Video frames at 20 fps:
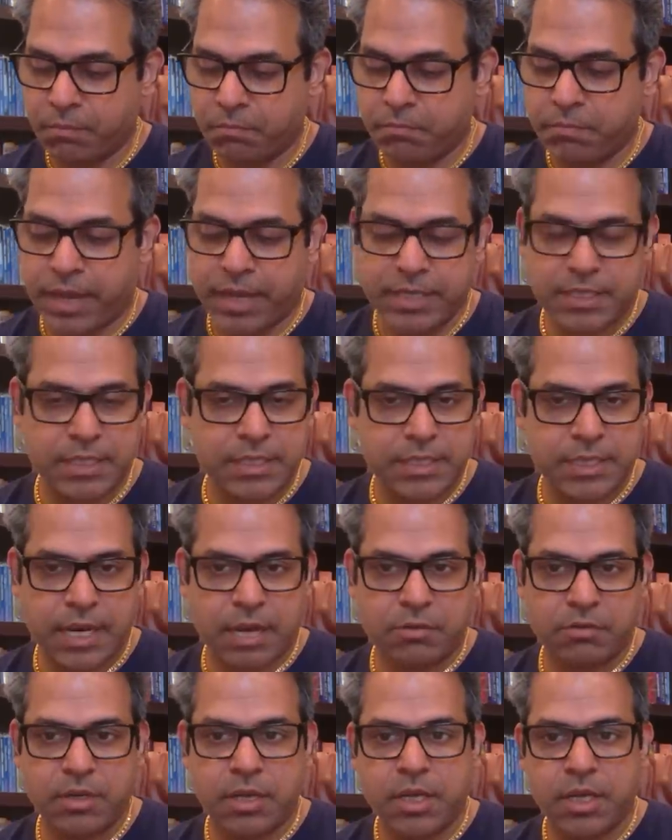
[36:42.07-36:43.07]
medicines
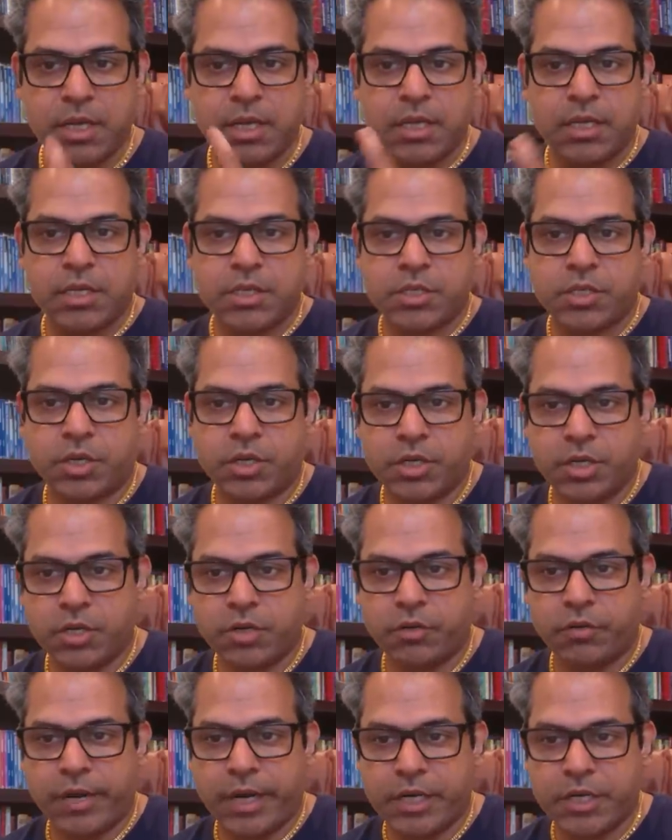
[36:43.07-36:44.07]
down, certain
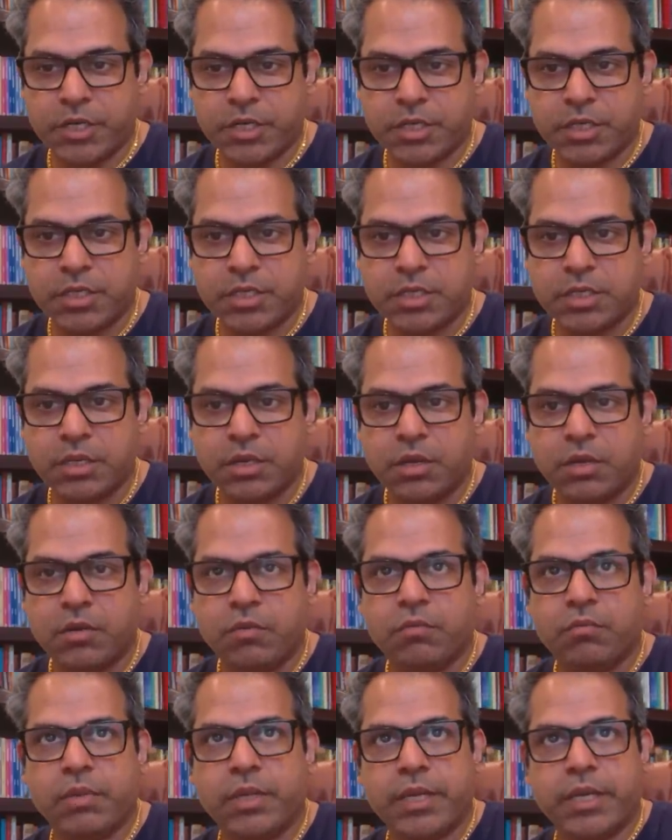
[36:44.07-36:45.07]
directions
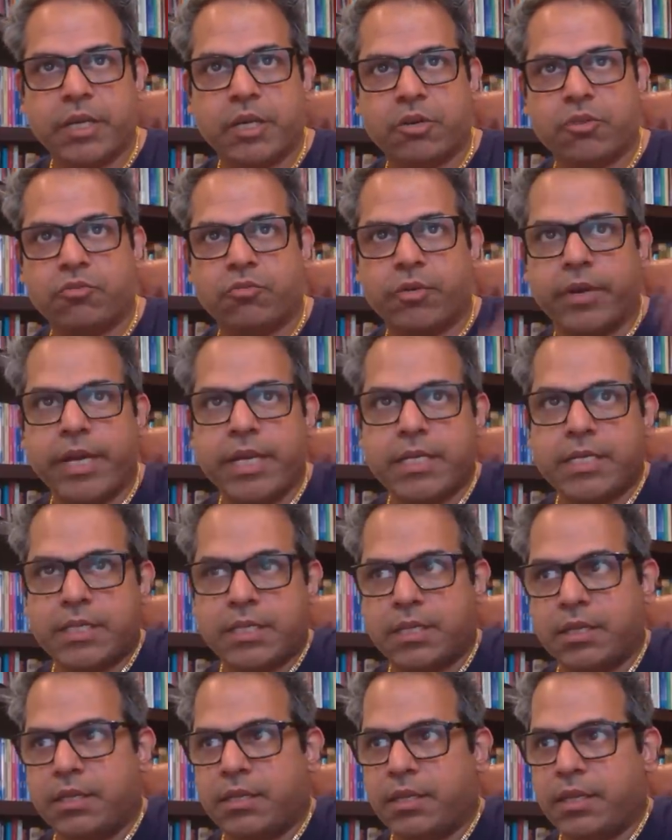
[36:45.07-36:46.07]
will
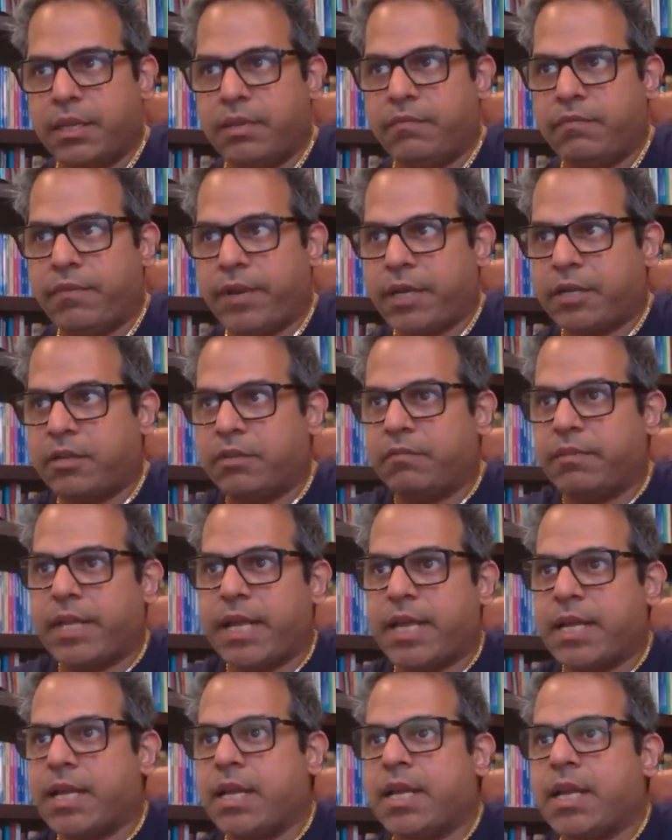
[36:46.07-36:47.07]
increase the effect of
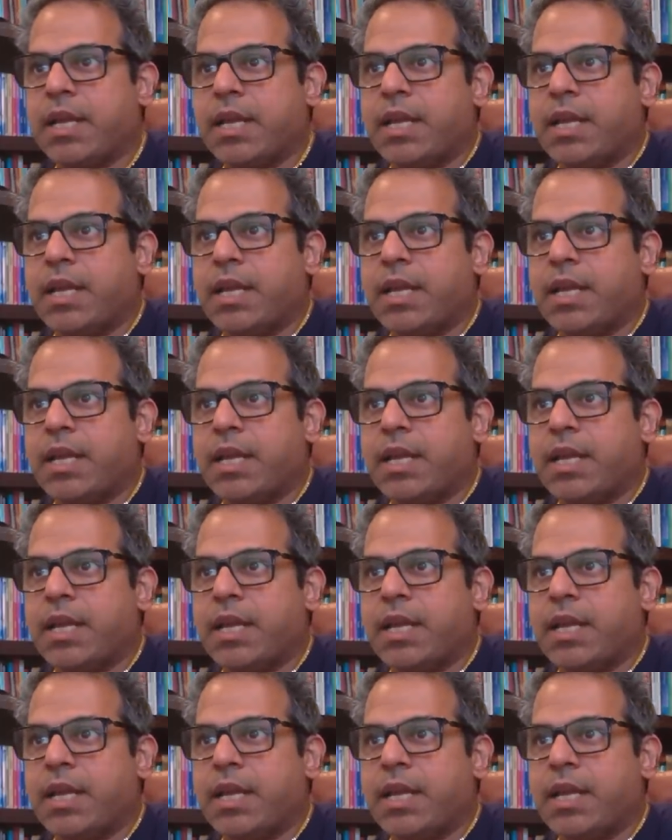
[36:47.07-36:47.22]
that.